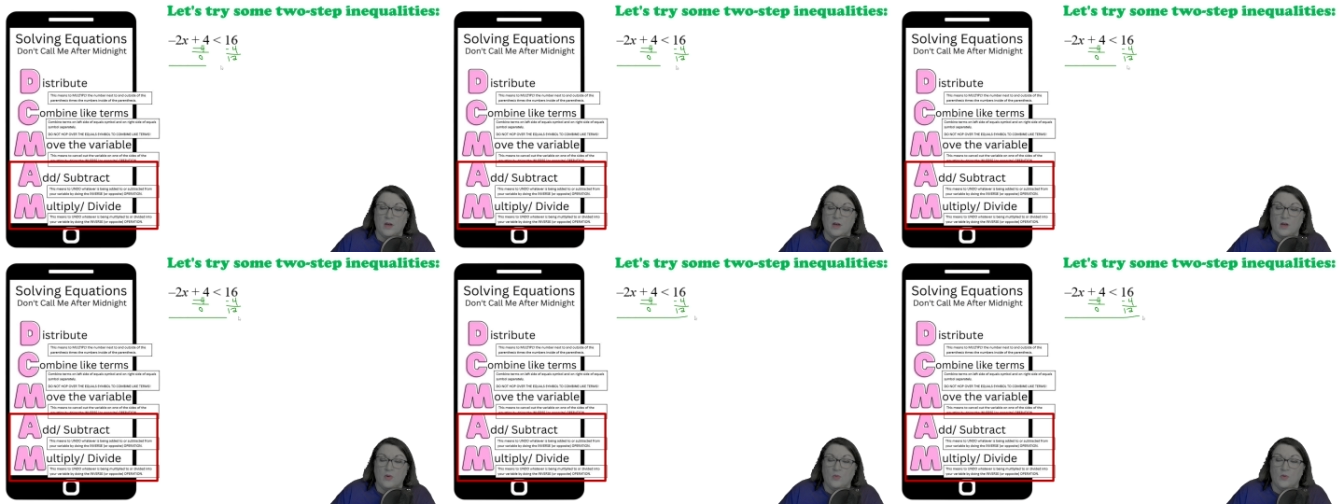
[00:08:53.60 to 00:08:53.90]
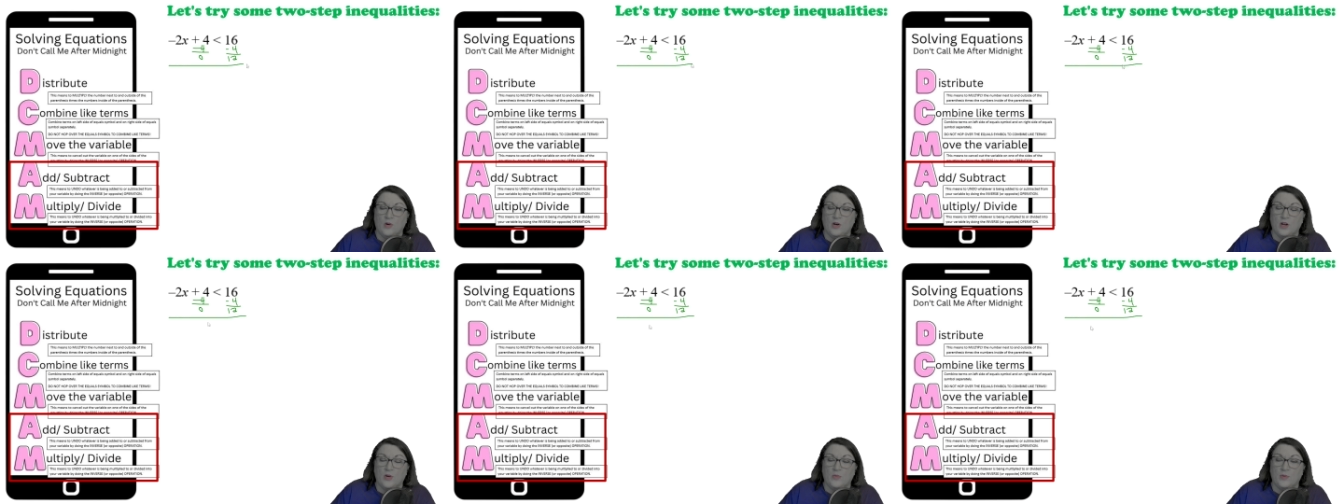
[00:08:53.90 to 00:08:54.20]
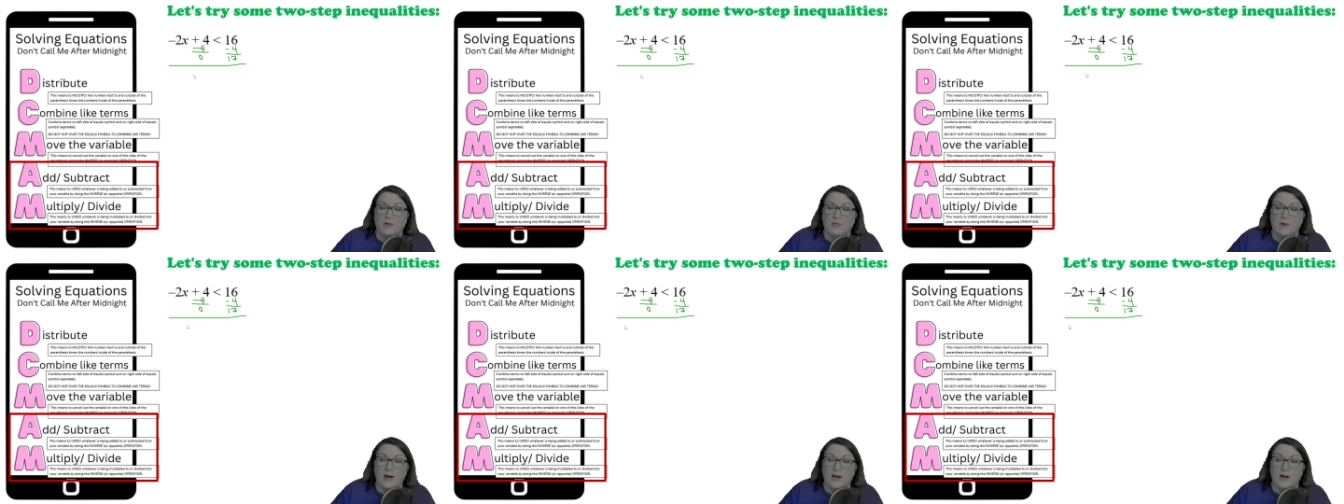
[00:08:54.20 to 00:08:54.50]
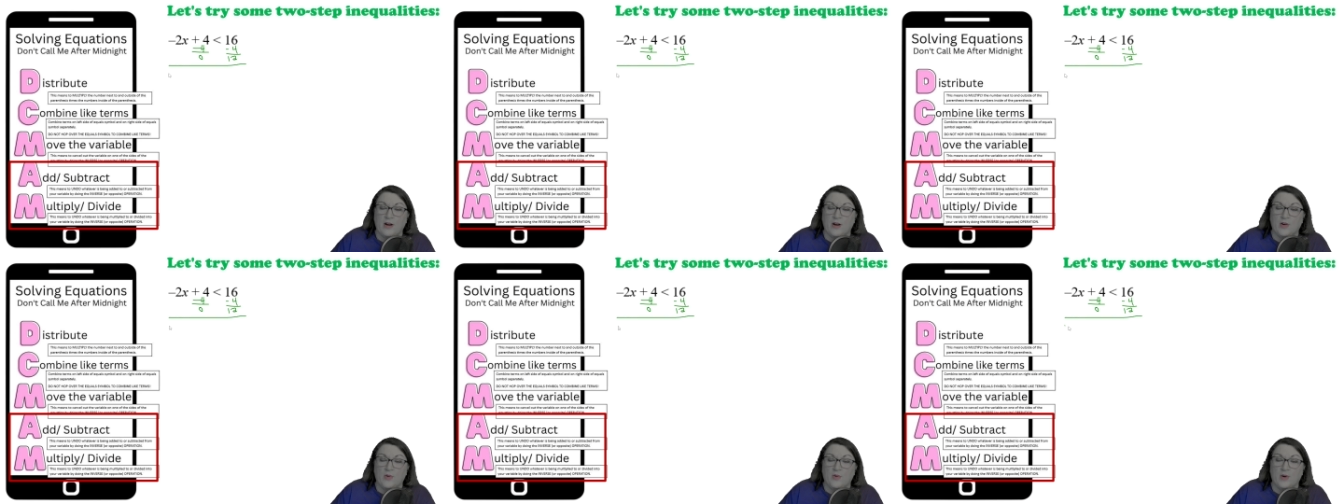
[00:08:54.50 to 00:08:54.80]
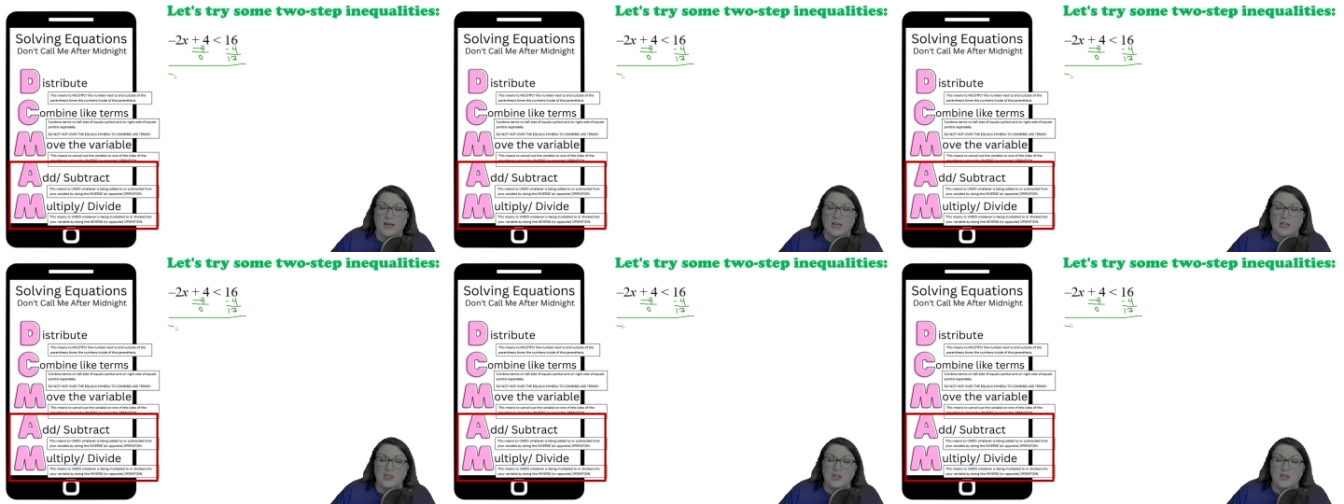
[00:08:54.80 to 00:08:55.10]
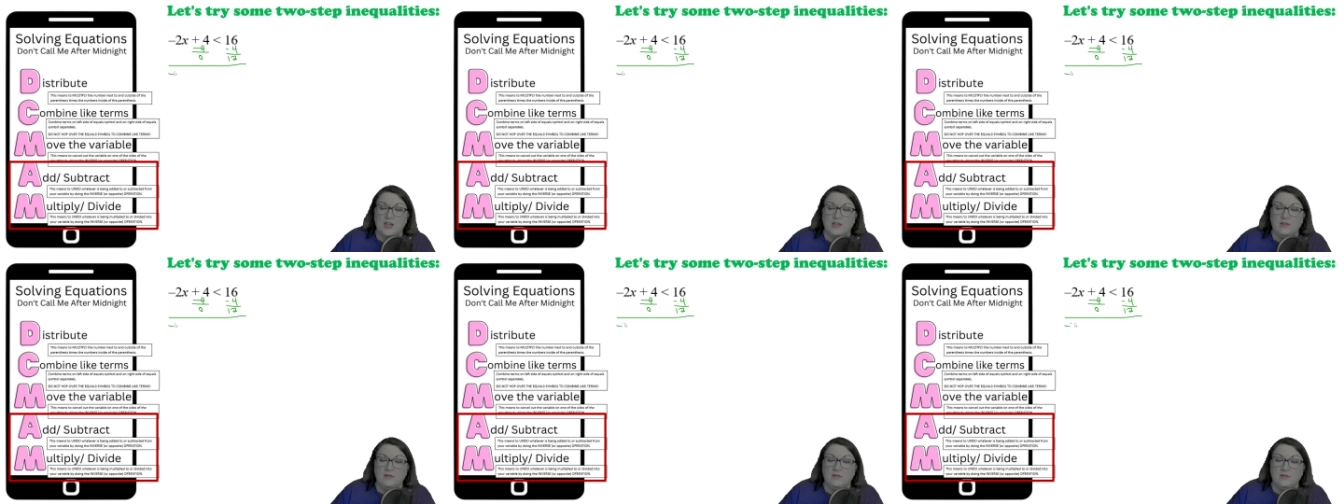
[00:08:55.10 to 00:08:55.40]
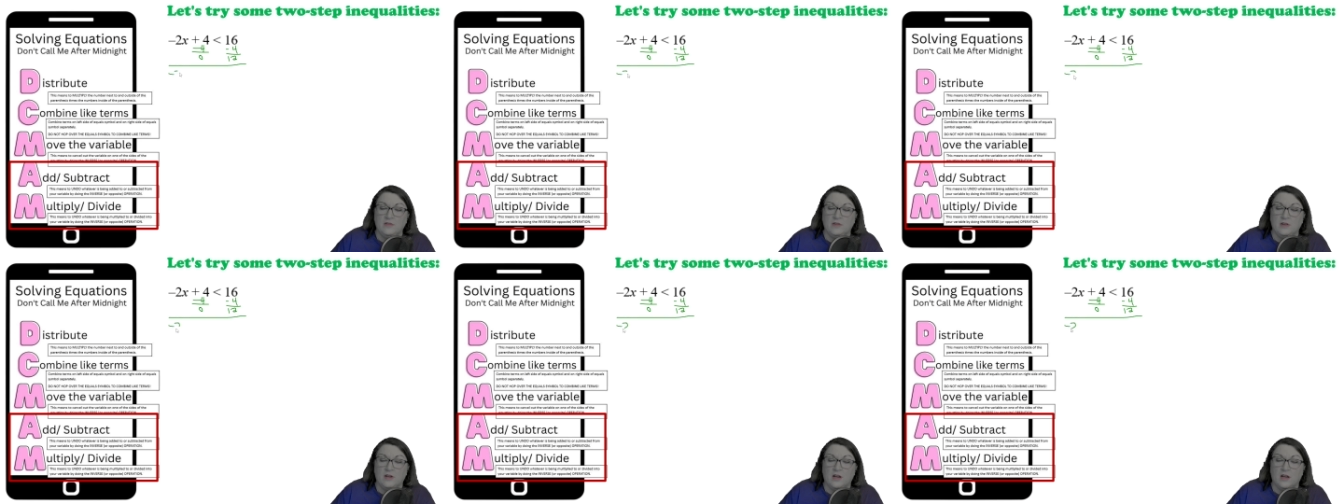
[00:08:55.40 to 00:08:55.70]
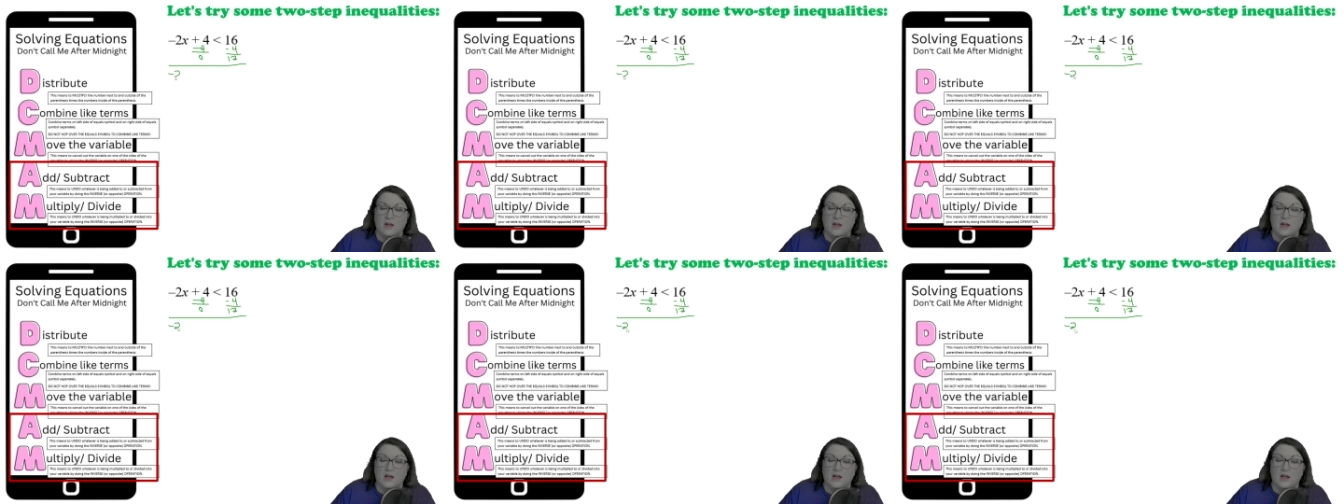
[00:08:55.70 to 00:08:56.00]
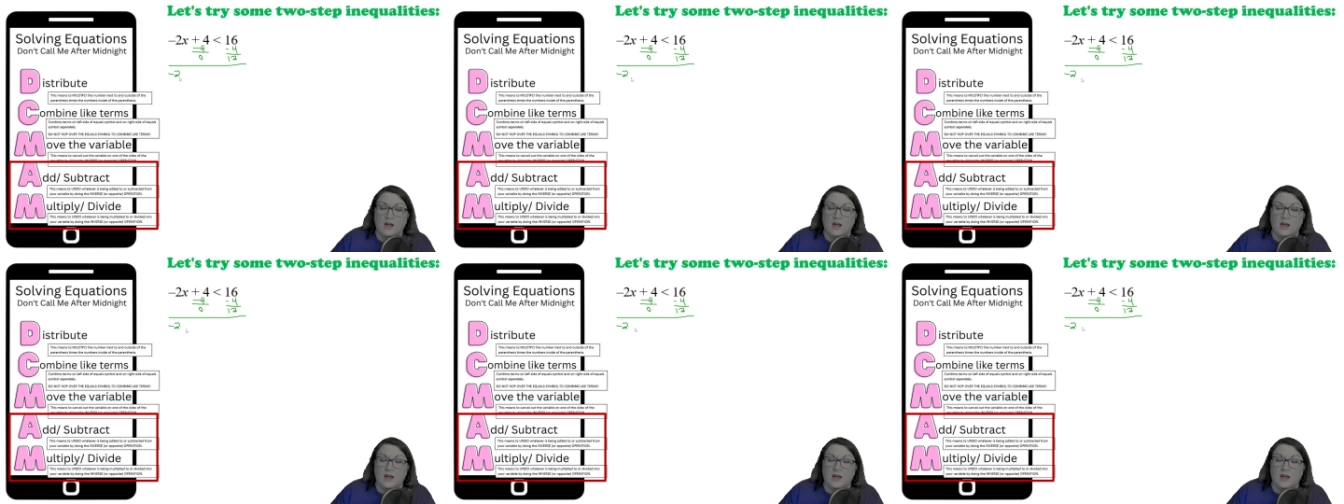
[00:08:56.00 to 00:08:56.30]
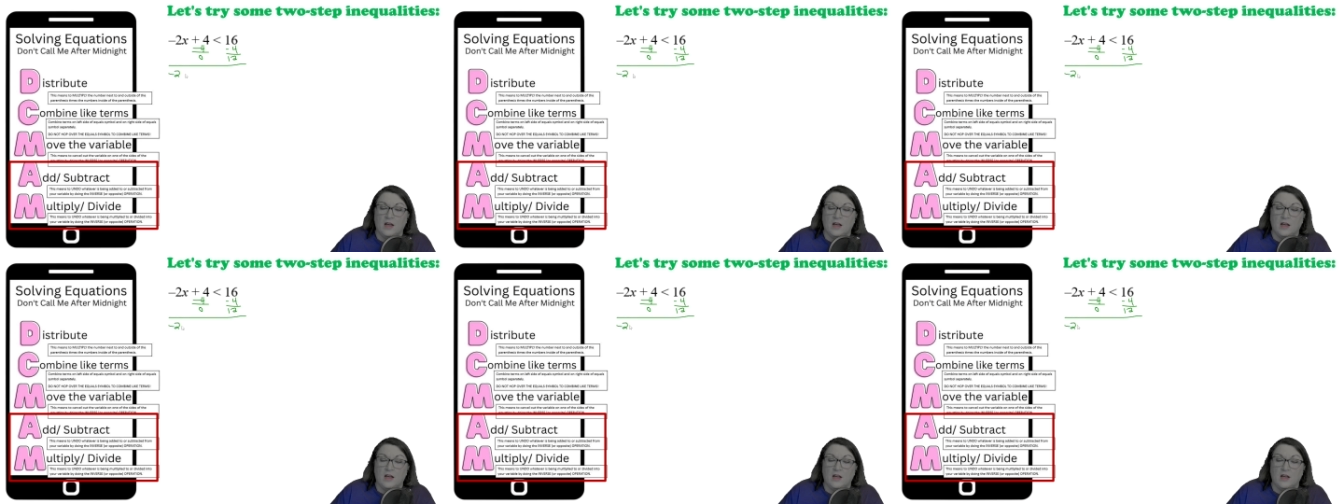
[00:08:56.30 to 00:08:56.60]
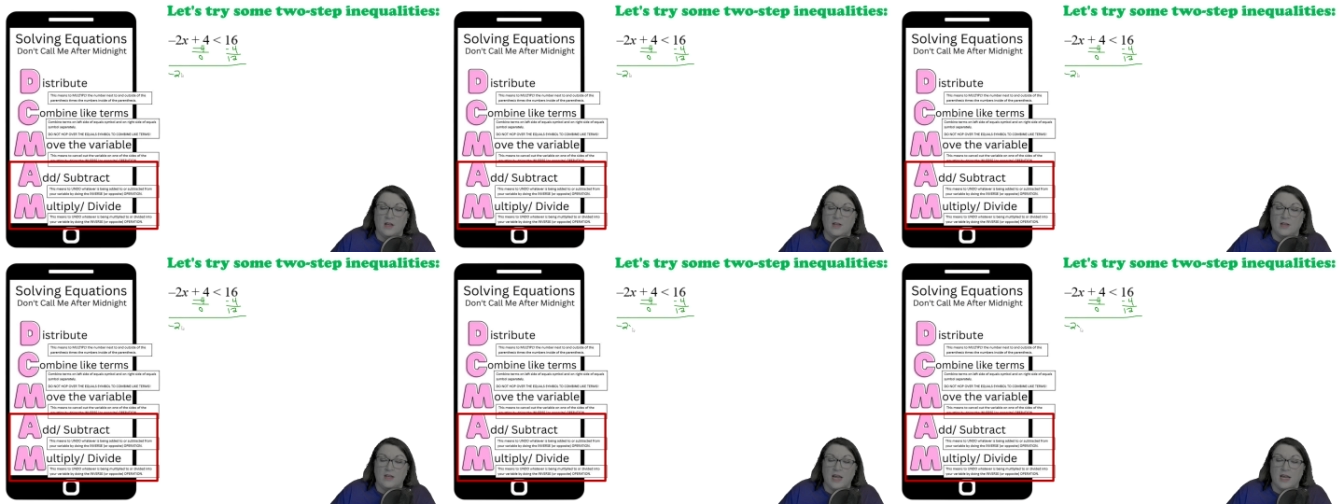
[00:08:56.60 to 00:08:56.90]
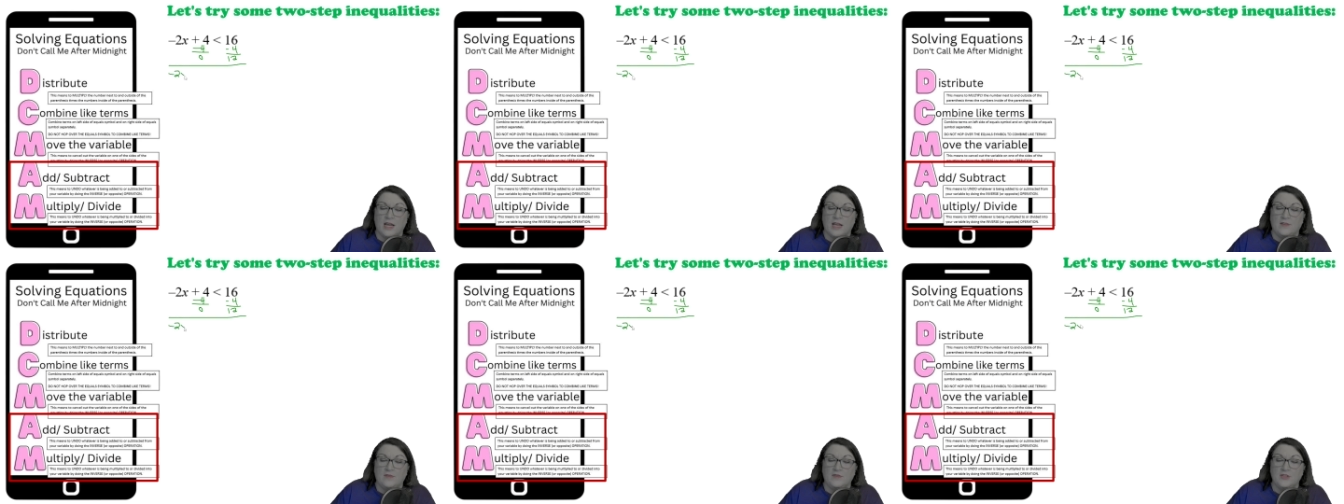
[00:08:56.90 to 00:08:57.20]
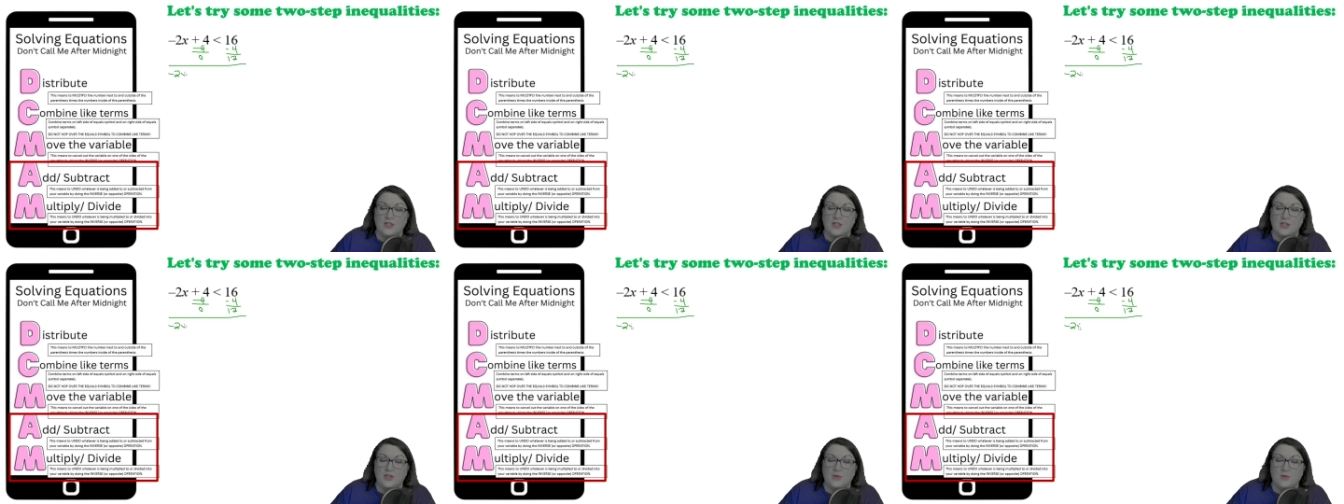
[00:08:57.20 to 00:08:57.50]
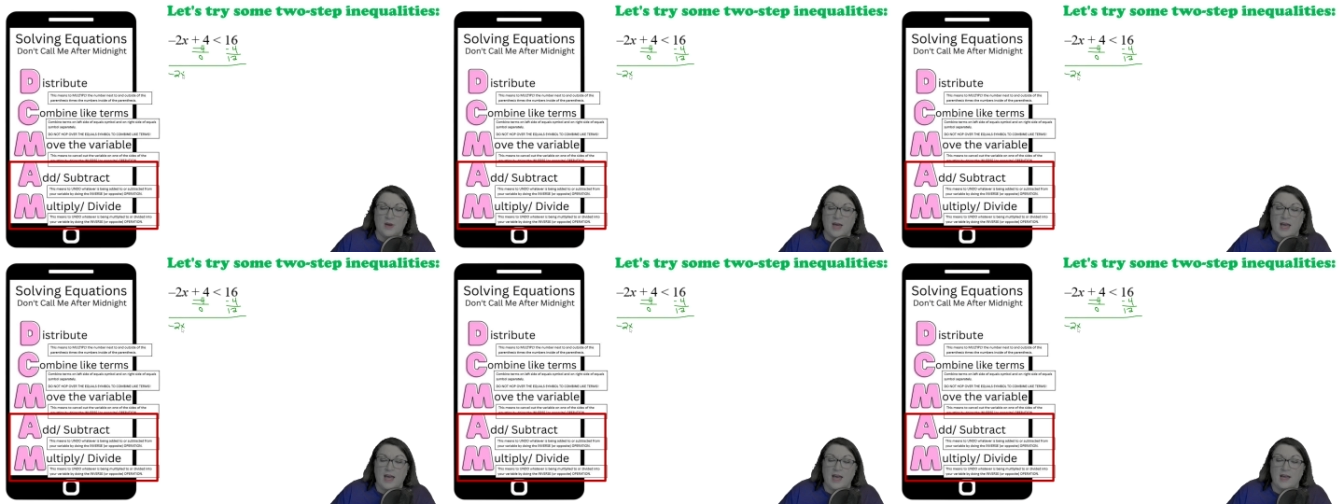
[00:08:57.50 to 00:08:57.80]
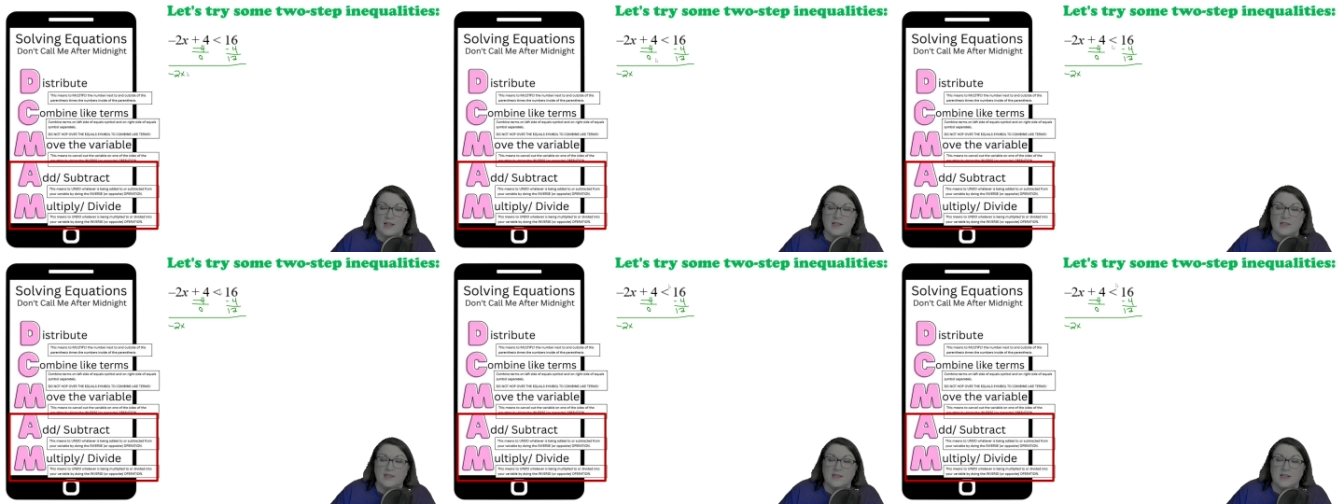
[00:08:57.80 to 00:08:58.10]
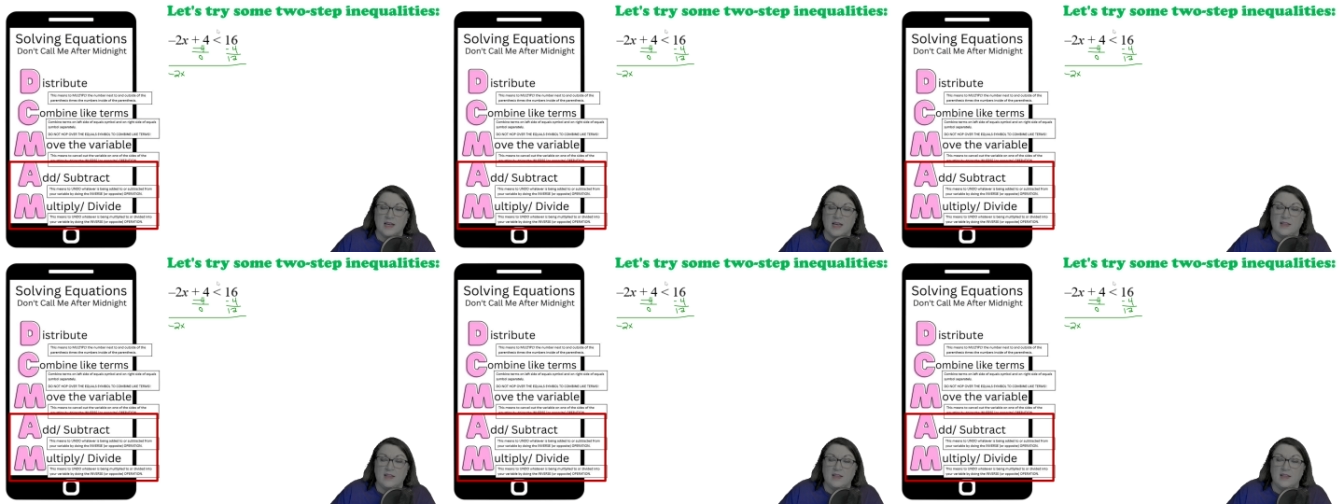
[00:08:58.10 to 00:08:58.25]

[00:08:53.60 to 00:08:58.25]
We're going to rewrite our equation, -2x,